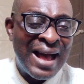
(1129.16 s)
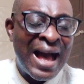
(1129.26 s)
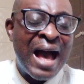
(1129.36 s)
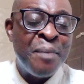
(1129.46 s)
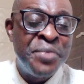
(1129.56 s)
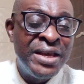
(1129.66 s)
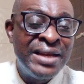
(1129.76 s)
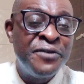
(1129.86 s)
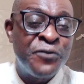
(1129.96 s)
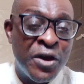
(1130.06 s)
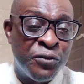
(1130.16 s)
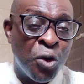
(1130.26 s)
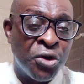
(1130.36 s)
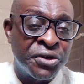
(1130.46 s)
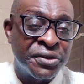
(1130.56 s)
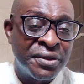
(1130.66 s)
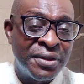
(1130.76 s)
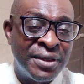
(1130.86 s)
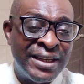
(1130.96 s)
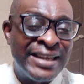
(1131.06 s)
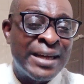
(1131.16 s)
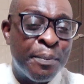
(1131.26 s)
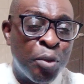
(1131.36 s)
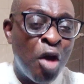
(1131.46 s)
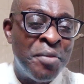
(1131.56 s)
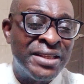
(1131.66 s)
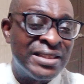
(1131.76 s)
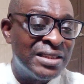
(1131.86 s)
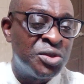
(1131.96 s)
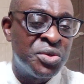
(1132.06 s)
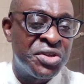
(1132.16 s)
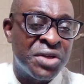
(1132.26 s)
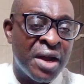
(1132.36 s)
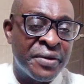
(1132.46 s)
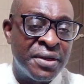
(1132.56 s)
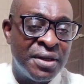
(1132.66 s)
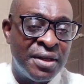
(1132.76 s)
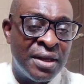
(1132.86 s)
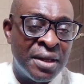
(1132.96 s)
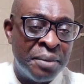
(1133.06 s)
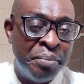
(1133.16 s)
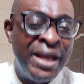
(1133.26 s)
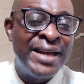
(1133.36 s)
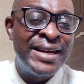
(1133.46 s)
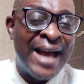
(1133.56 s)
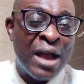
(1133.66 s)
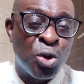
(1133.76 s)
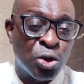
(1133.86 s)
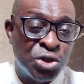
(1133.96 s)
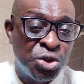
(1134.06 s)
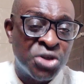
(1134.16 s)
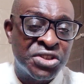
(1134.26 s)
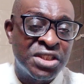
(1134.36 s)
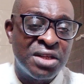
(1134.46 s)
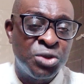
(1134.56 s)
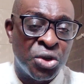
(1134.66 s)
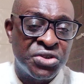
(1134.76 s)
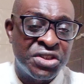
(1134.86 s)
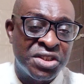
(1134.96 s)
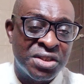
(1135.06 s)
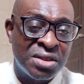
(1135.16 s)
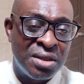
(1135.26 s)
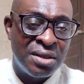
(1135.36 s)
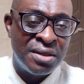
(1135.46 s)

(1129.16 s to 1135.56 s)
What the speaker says: are being favored in deployment to the judiciary, made high court judges.